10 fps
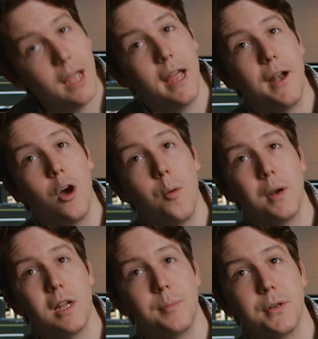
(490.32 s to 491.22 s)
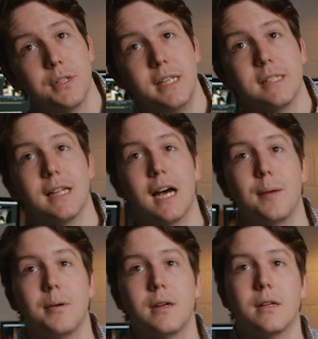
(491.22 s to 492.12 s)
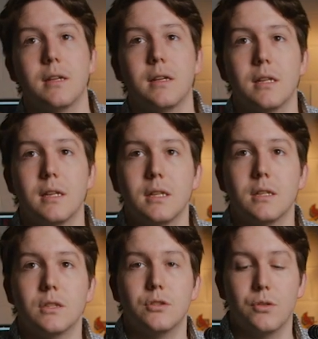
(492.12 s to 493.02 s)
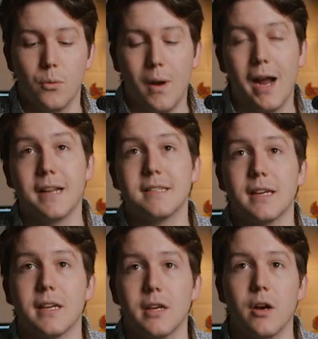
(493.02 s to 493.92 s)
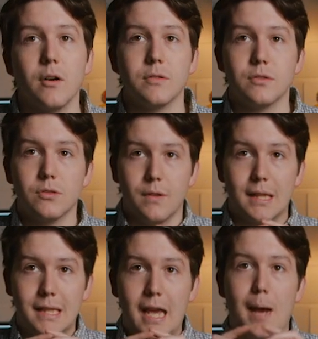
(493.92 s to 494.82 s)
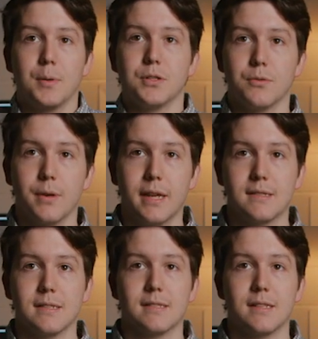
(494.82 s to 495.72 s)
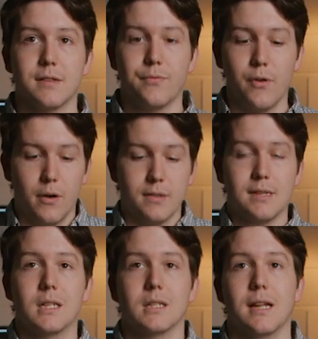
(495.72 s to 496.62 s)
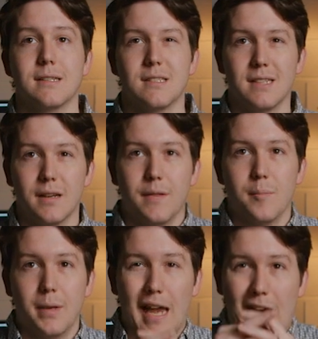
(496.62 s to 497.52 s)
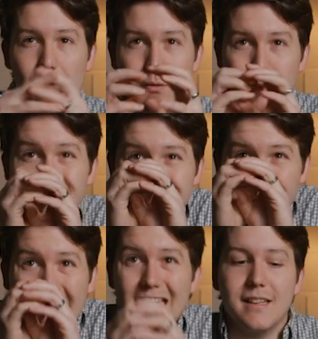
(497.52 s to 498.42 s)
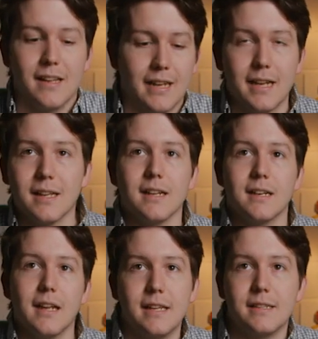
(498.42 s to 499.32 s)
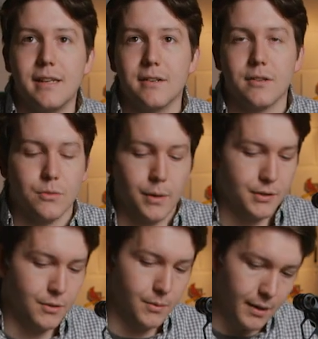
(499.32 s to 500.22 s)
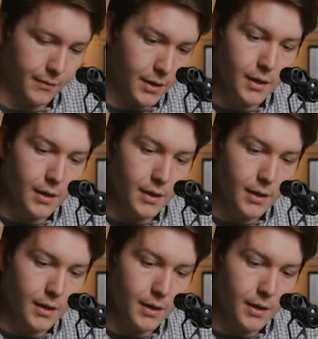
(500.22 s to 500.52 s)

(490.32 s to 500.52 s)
and open up your T-stop to the widest it can go, so that the aperture rings can sit far inside the lens instead of them being out tiny, like out like an eighteen or twenty-two or whatever.